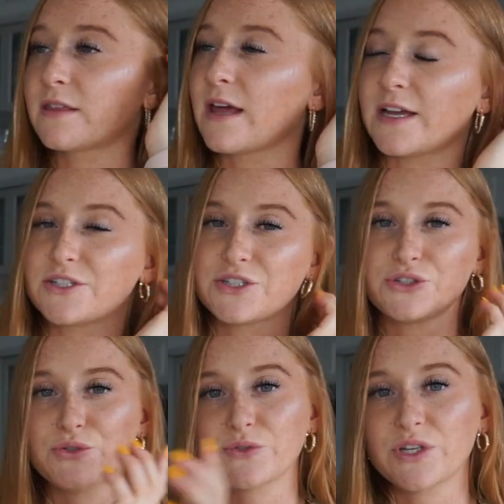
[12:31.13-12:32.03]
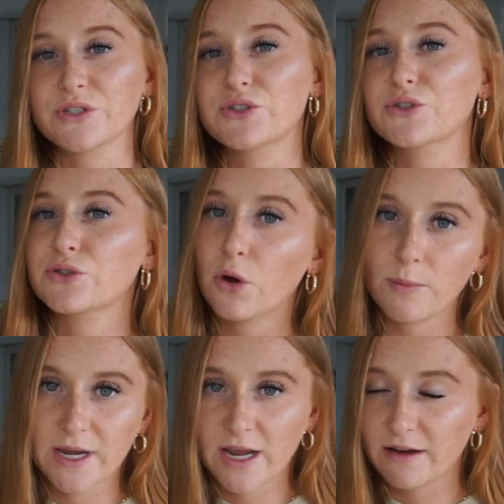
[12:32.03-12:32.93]
that is just using so
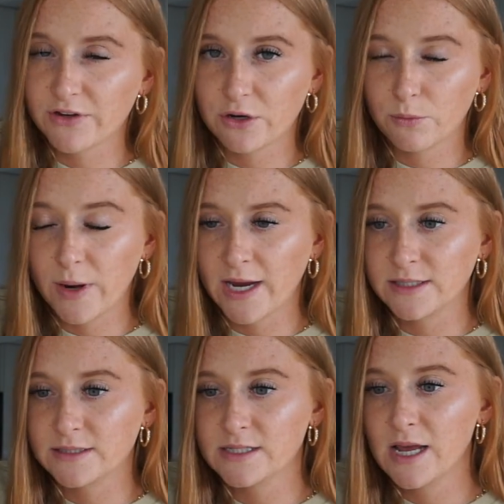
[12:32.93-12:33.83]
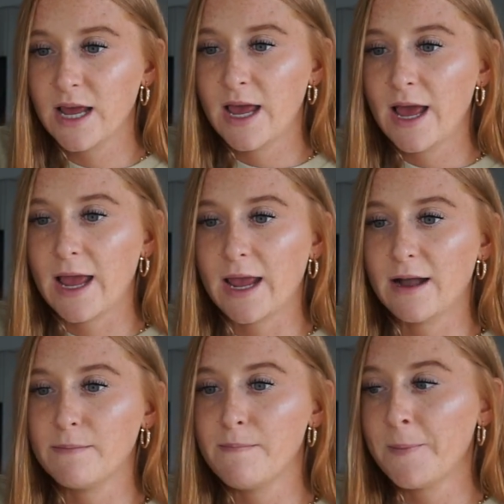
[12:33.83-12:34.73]
many heavier weights
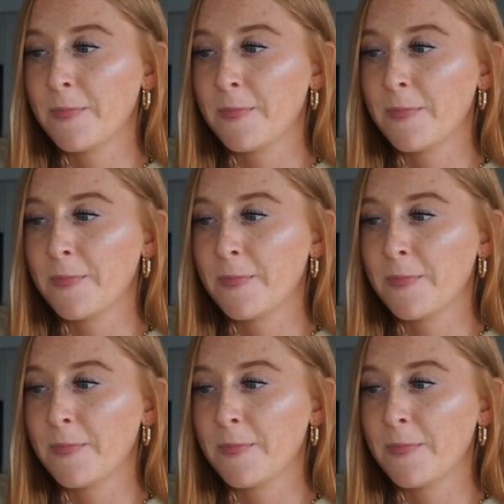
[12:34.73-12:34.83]
and